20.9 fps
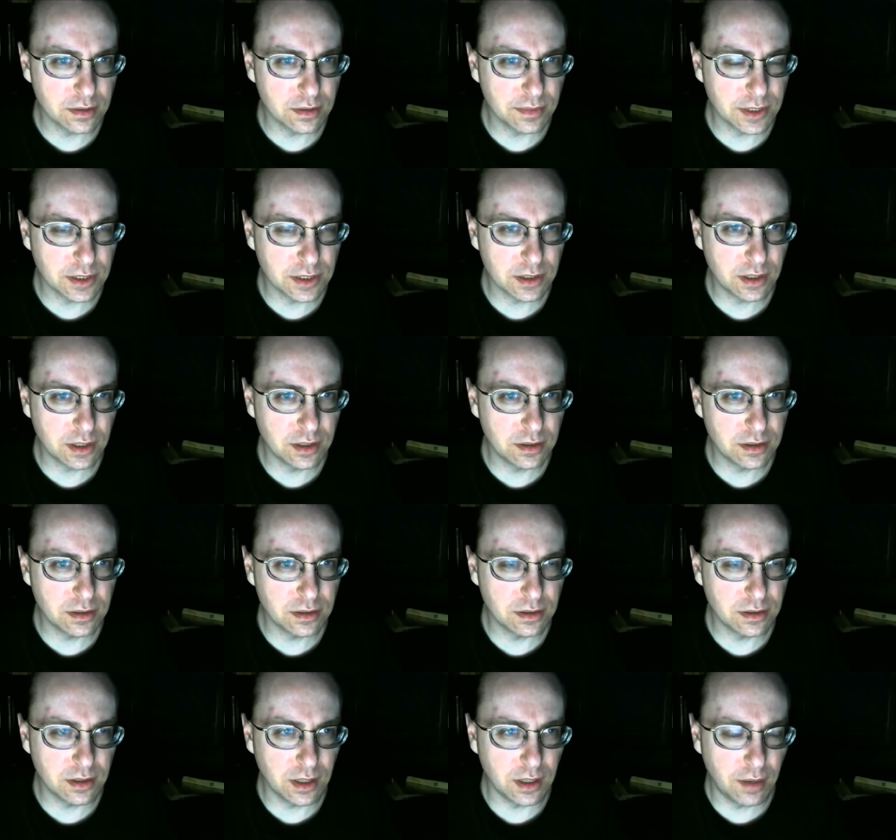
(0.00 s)
I mean, science
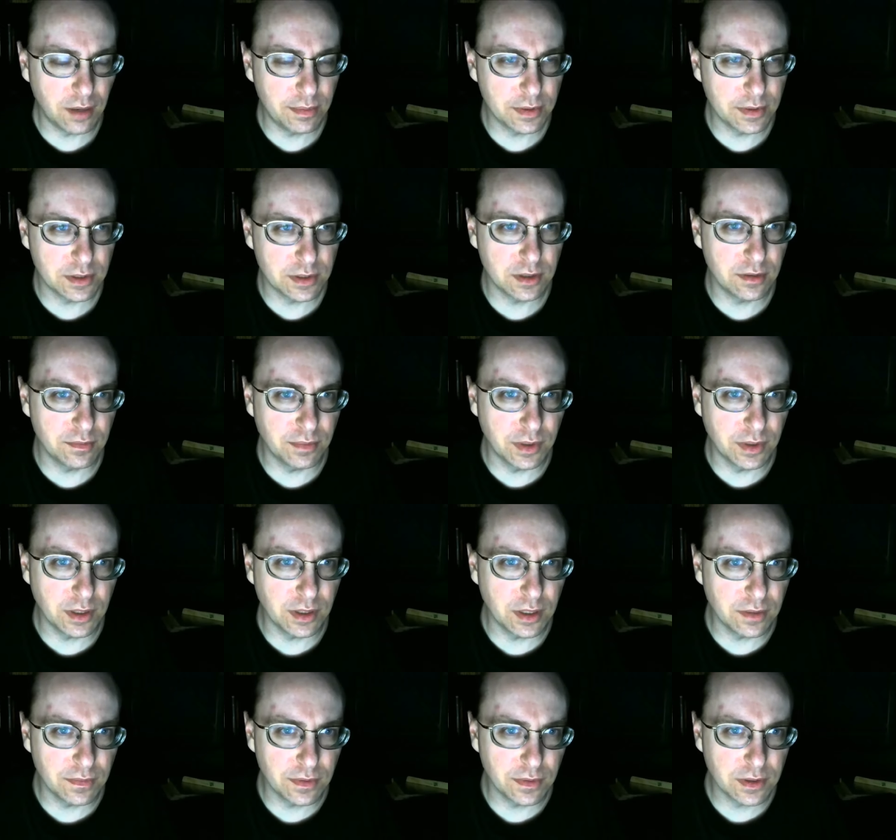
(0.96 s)
is the opposite of belief.